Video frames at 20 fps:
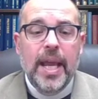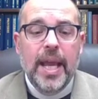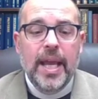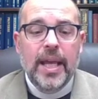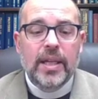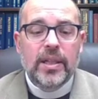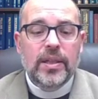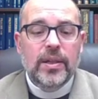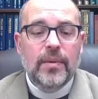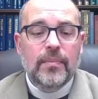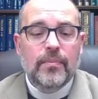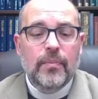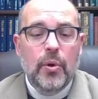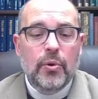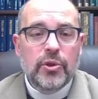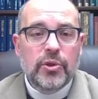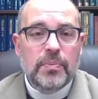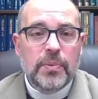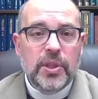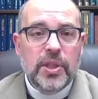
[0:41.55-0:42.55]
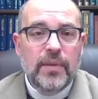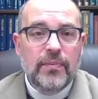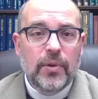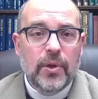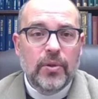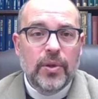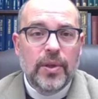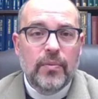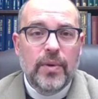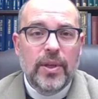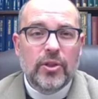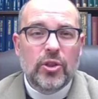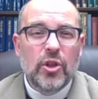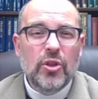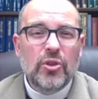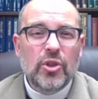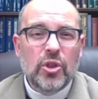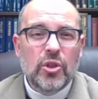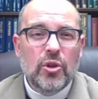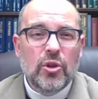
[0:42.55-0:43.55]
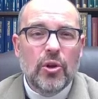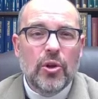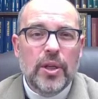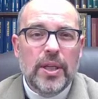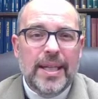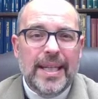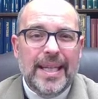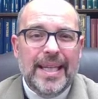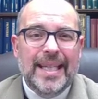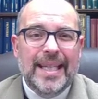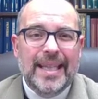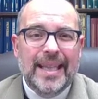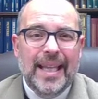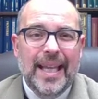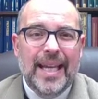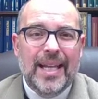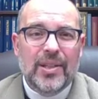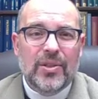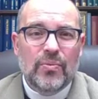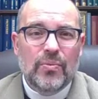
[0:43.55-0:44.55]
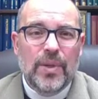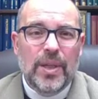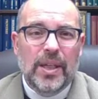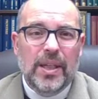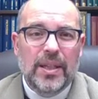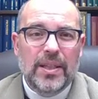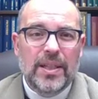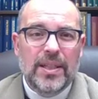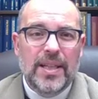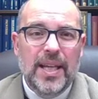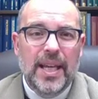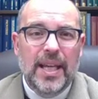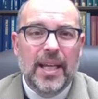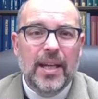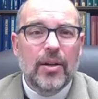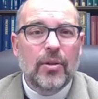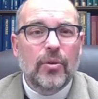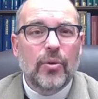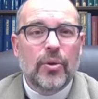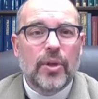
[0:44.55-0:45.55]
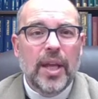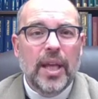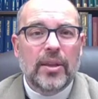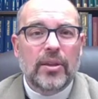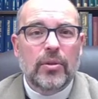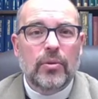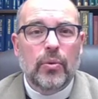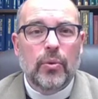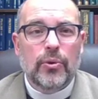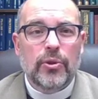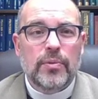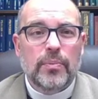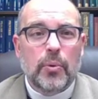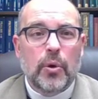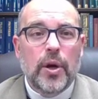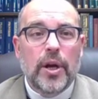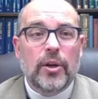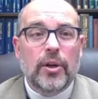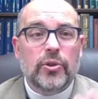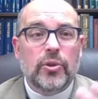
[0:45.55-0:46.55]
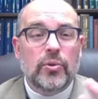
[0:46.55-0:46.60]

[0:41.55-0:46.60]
and most specifically, we just started in last week into taking a look at the Lord's Prayer.